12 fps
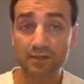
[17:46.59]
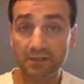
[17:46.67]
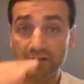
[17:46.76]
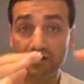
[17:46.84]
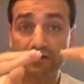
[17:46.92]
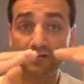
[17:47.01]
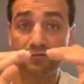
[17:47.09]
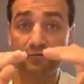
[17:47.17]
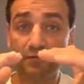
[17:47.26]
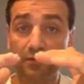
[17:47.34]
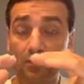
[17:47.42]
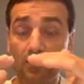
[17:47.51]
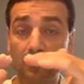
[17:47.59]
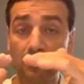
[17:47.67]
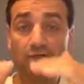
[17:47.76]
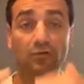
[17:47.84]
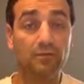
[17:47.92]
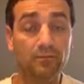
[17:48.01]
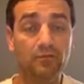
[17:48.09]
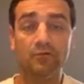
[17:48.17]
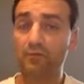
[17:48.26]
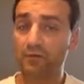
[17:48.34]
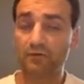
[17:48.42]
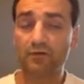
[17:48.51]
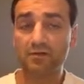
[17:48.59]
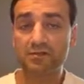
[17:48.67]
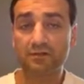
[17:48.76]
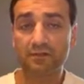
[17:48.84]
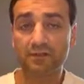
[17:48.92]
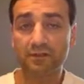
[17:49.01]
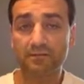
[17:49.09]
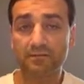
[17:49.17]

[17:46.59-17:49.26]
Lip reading: it does flow also. It moves, but very slowly.